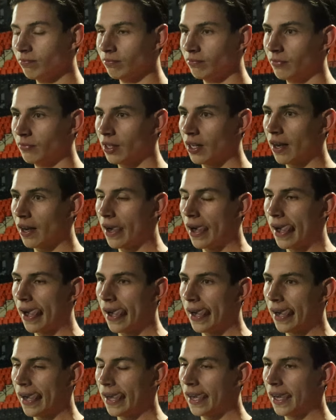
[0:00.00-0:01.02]
For fans
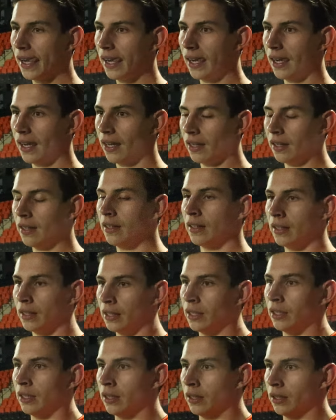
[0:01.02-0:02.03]
that don't know you, what are
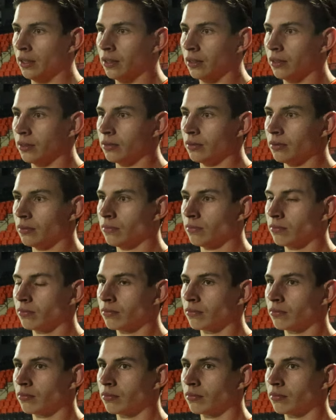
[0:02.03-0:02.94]
your key strengths?